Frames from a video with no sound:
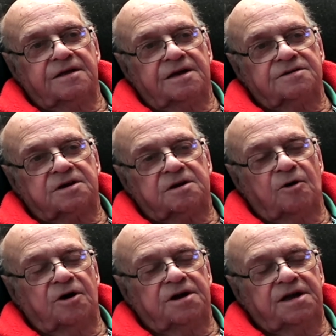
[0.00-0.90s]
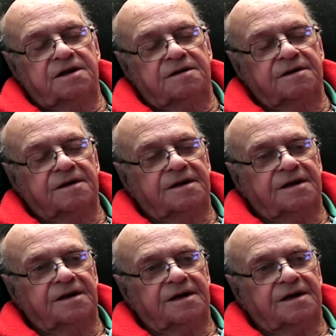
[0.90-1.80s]
I said, come on in.
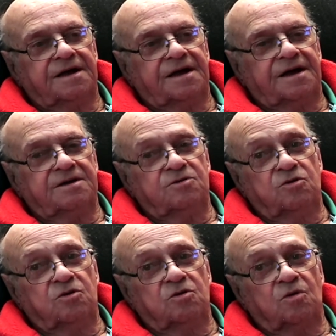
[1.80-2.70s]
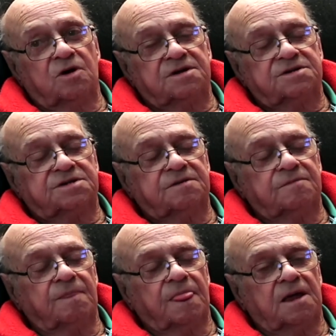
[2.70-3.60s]
I knew who it was, and